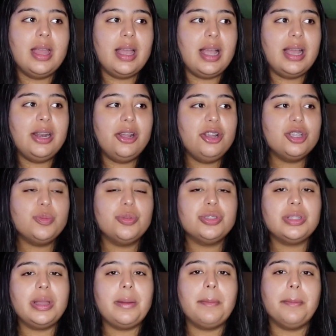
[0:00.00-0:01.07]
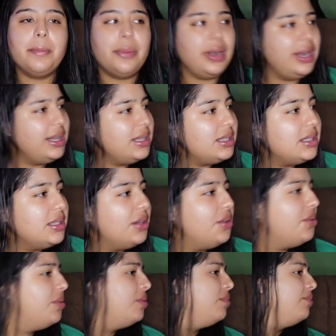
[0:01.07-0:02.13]
I know you're supposed to embrace,
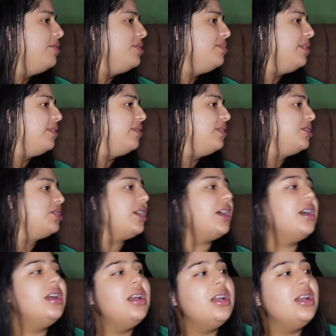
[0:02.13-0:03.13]
where's my fish at?